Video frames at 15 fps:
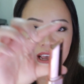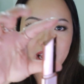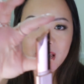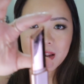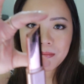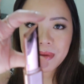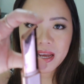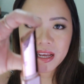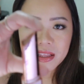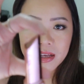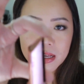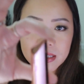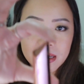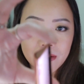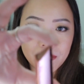and make
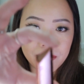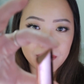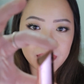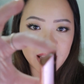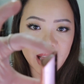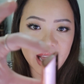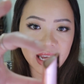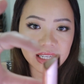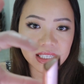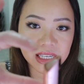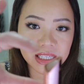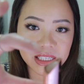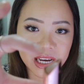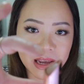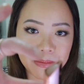this a flat
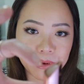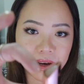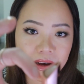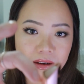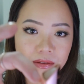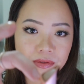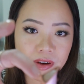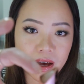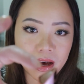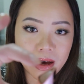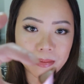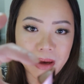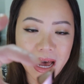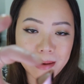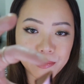type of
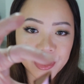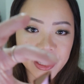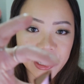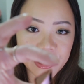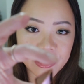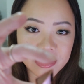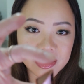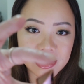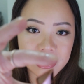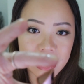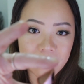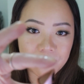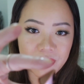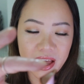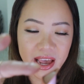applicator instead
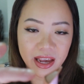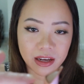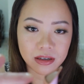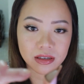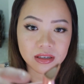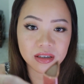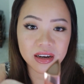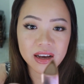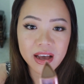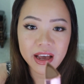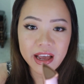of the angle.